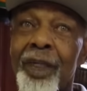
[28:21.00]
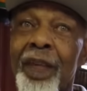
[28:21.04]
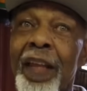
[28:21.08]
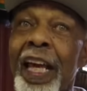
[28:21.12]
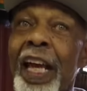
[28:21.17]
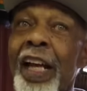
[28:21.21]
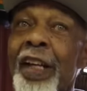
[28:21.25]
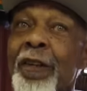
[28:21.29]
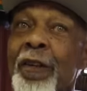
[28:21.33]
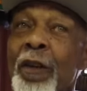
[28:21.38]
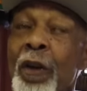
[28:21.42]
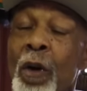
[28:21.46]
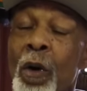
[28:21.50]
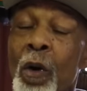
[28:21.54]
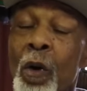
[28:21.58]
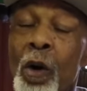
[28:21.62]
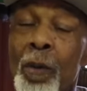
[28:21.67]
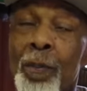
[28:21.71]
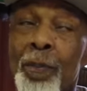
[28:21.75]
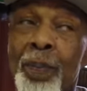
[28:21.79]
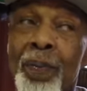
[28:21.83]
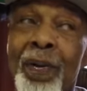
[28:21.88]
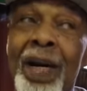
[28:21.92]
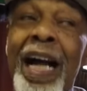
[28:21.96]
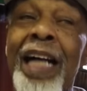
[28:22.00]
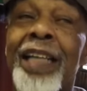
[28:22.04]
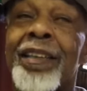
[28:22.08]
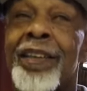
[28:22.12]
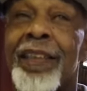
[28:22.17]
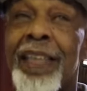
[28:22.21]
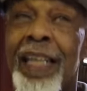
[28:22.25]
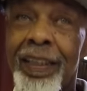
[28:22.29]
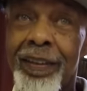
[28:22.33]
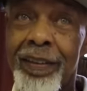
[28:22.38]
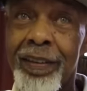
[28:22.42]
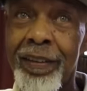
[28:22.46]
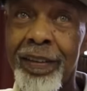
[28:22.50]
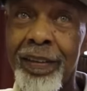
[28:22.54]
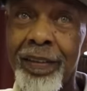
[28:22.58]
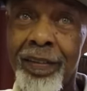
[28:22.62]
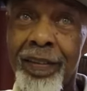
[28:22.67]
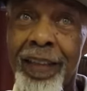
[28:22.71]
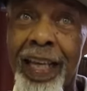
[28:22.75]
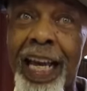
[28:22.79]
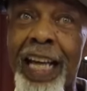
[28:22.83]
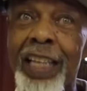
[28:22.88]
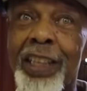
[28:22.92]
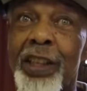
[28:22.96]
in your
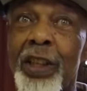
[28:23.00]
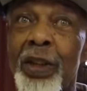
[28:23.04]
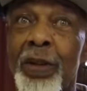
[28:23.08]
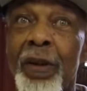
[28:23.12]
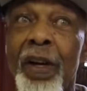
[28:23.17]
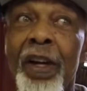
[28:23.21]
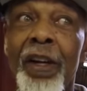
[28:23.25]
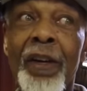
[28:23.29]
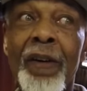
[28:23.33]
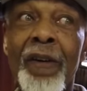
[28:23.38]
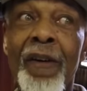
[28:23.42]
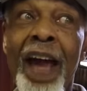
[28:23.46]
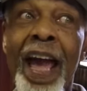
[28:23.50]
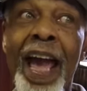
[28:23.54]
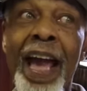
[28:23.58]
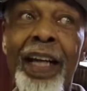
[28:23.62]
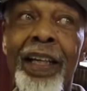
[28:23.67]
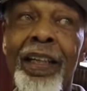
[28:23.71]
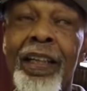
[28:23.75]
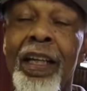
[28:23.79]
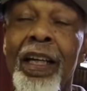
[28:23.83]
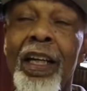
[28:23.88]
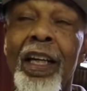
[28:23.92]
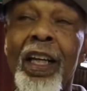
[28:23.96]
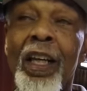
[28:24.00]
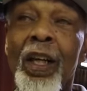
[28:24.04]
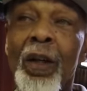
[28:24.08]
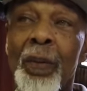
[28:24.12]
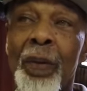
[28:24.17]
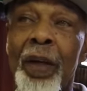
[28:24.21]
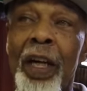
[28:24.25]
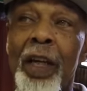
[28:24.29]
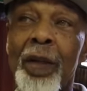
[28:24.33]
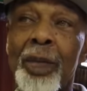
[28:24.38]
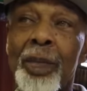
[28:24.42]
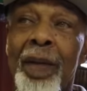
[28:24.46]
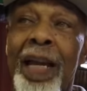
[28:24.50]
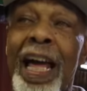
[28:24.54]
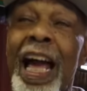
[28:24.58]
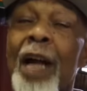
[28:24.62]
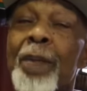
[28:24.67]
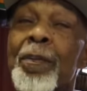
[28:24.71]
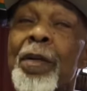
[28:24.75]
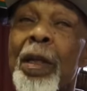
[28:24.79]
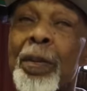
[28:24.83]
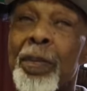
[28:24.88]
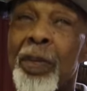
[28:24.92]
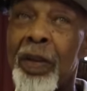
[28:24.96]
processes as you interact with
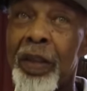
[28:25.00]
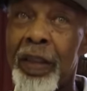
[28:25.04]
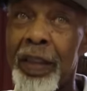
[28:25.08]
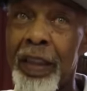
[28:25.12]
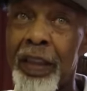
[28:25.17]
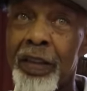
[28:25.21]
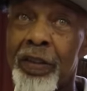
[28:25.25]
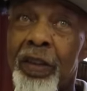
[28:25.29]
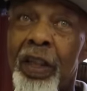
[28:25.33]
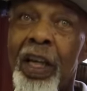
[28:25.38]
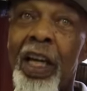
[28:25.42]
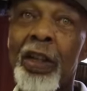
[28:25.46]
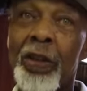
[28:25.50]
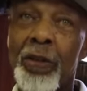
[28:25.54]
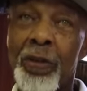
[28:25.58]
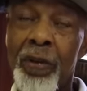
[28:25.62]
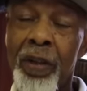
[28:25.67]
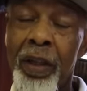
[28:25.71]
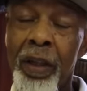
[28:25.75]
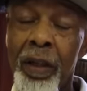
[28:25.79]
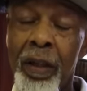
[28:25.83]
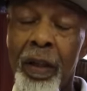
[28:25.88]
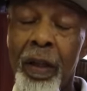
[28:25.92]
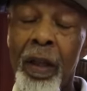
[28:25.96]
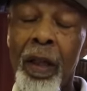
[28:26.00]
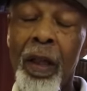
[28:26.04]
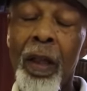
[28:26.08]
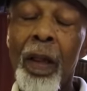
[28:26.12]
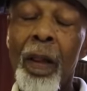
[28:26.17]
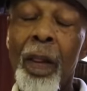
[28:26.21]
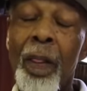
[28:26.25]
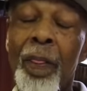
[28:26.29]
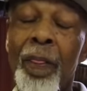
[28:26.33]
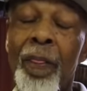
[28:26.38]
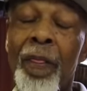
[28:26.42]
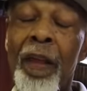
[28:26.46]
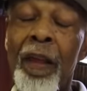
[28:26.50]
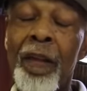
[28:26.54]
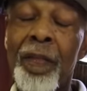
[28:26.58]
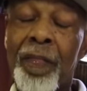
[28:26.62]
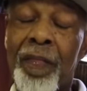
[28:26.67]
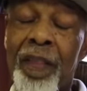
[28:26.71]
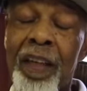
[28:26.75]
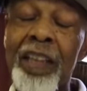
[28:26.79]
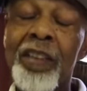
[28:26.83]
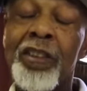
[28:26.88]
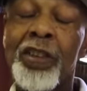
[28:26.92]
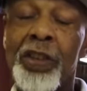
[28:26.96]
black people in this country, the,
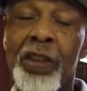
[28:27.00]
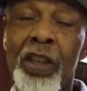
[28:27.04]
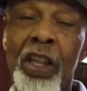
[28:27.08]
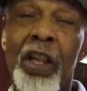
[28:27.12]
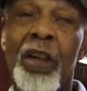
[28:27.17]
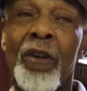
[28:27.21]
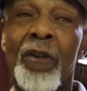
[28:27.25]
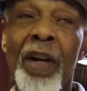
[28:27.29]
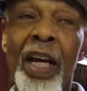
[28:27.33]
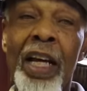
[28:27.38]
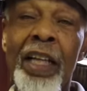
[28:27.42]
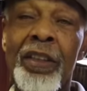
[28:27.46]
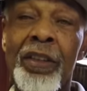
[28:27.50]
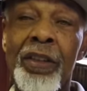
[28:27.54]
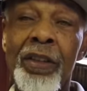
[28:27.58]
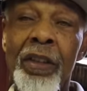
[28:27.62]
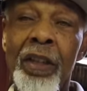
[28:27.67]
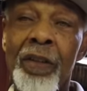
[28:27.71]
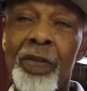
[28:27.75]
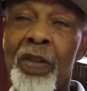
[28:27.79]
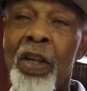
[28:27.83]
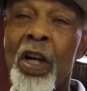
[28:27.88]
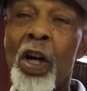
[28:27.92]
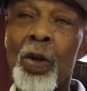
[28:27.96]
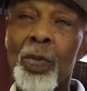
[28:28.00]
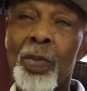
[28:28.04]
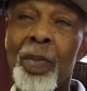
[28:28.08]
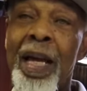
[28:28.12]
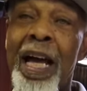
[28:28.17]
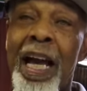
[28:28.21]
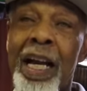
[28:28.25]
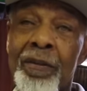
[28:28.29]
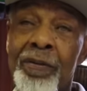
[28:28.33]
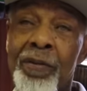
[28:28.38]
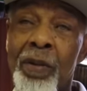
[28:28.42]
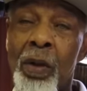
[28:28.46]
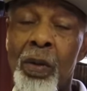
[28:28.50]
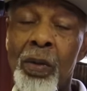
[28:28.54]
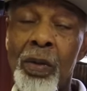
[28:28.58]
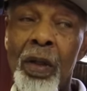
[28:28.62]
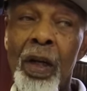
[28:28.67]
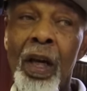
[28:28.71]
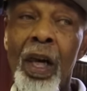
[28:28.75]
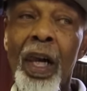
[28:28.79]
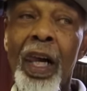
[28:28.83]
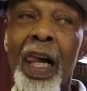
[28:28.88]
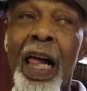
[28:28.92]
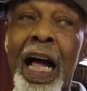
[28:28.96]
this generation of young black folk
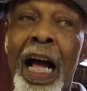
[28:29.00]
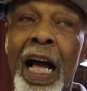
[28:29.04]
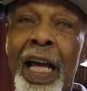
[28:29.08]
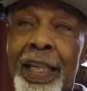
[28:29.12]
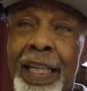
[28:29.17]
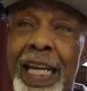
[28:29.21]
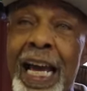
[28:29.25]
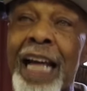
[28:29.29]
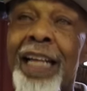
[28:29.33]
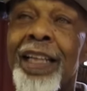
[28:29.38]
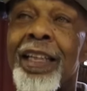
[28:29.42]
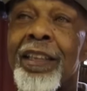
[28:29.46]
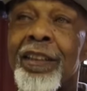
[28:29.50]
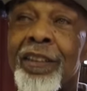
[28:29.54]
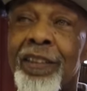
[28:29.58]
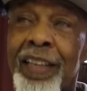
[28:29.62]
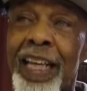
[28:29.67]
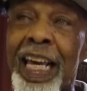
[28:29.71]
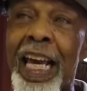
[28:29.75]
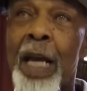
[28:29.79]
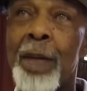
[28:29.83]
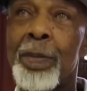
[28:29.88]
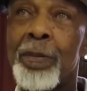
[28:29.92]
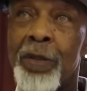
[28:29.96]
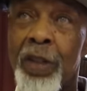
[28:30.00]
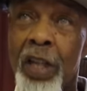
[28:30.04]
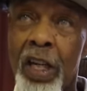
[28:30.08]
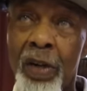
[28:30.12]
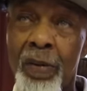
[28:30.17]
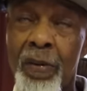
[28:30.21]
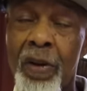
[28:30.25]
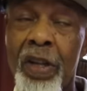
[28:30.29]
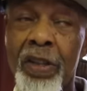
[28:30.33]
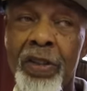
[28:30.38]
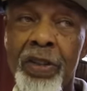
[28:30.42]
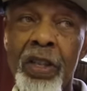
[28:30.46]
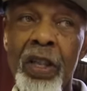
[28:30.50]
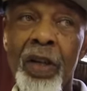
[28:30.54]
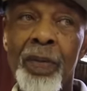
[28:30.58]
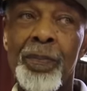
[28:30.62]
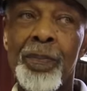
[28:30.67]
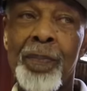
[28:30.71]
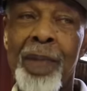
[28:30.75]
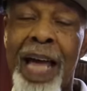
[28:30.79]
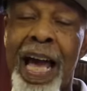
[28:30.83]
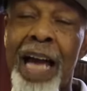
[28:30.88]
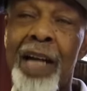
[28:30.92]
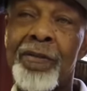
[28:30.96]
are not the same generation
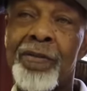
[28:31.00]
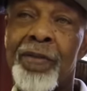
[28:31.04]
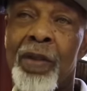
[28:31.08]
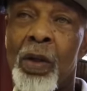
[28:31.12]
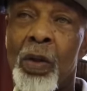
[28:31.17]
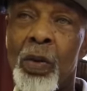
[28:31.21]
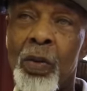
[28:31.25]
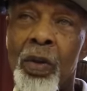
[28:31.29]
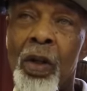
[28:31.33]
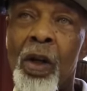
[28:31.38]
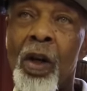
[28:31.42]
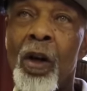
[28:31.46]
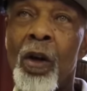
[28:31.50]
of black folk